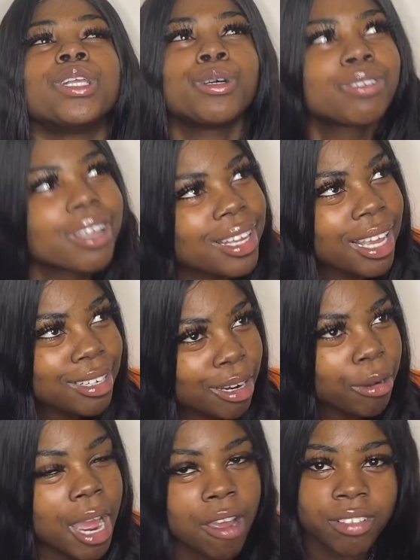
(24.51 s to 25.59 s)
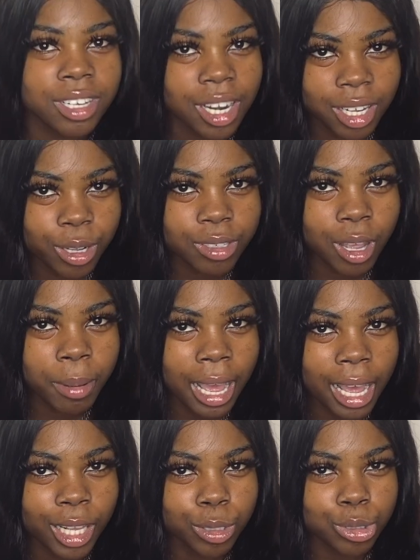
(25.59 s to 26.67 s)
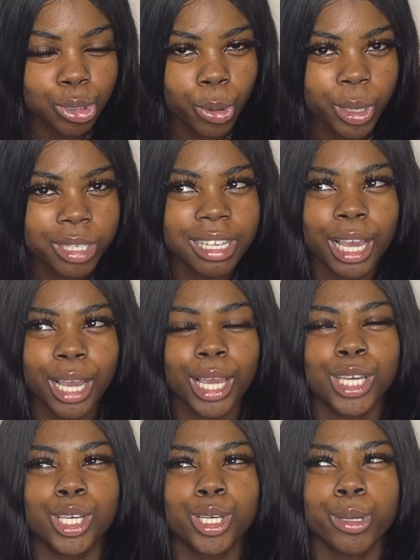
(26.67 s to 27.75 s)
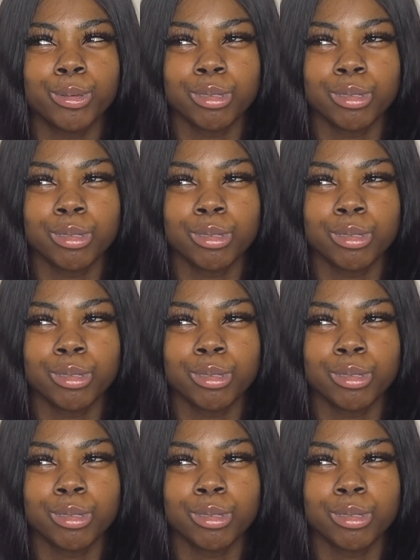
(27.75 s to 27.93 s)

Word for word: who think they know everything that goes on behind closed doors and you